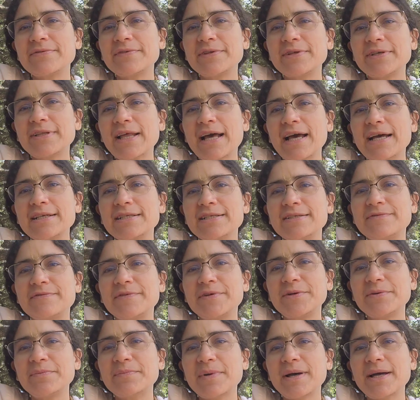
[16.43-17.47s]
for the last
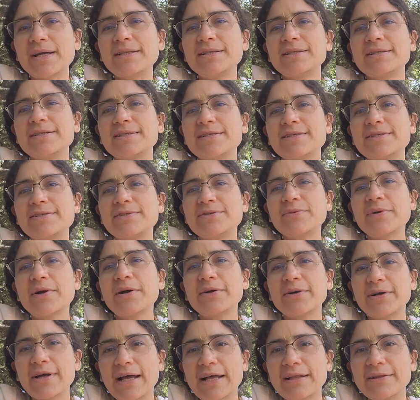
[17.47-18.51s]
few months
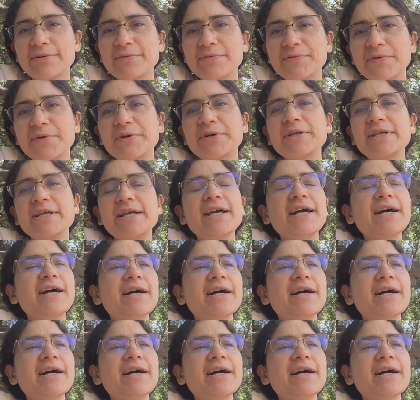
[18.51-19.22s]
throughout California.